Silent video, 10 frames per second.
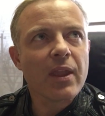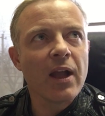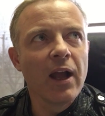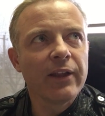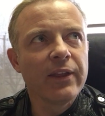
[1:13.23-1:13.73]

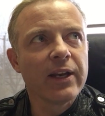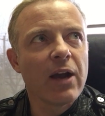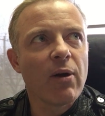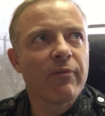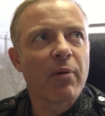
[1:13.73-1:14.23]
I think
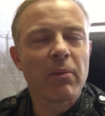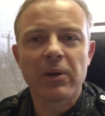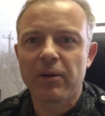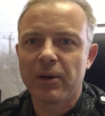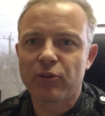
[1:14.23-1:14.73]
now I've
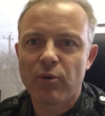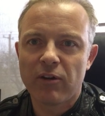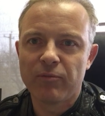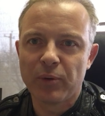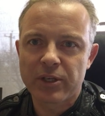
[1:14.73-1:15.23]
probably got about
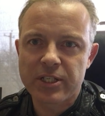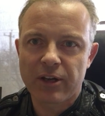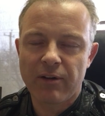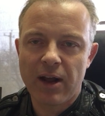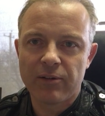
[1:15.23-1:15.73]
12 books
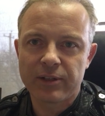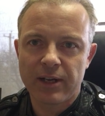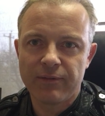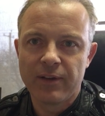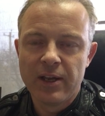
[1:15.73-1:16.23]
that are out.
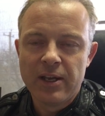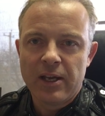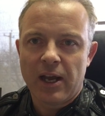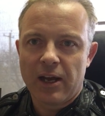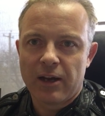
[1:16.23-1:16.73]
I've
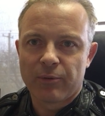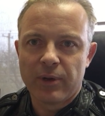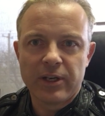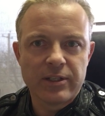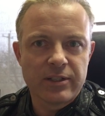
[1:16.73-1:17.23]

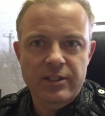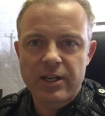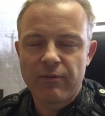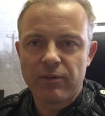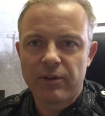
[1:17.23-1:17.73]
written
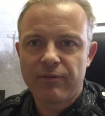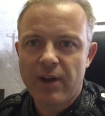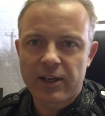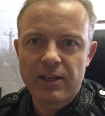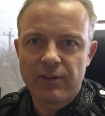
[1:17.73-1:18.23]
several, in
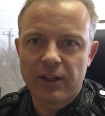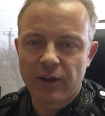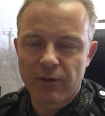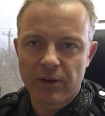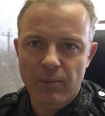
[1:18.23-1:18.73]
fact, even in
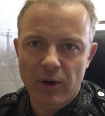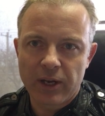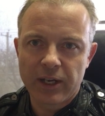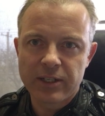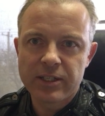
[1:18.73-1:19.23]
the Guerrilla
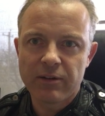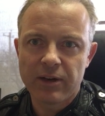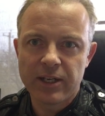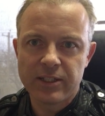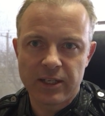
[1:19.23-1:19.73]
Marketing
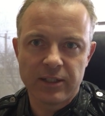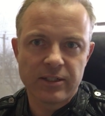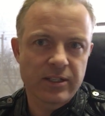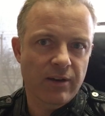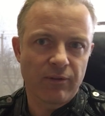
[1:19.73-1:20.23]
series,
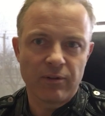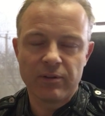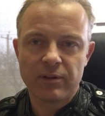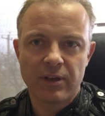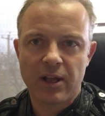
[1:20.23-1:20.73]
and
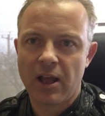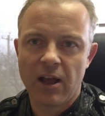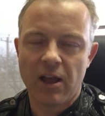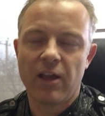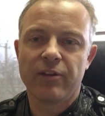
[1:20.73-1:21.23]
several
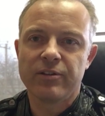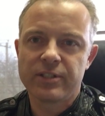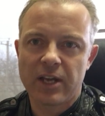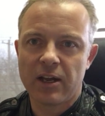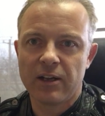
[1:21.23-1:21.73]

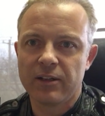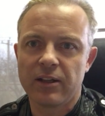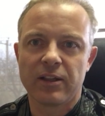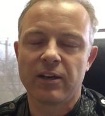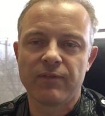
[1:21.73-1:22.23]
others
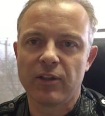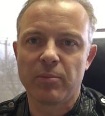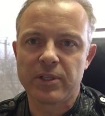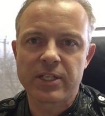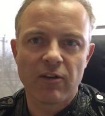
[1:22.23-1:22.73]
that have either
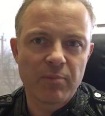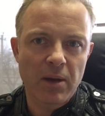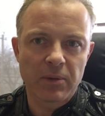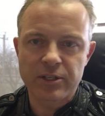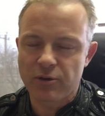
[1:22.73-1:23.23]
been
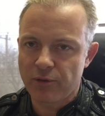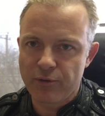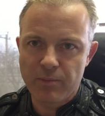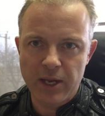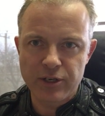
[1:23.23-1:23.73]
self-published or
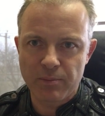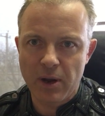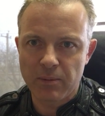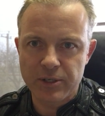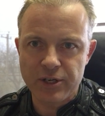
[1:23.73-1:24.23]
through major
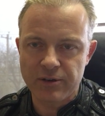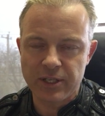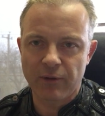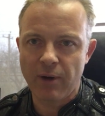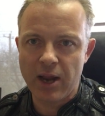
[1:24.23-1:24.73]
publishers
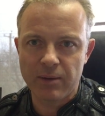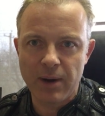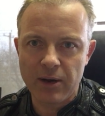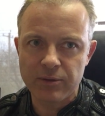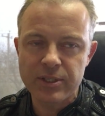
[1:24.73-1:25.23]
like Random
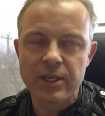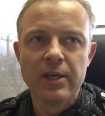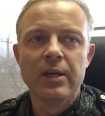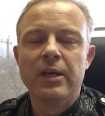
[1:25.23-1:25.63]
House.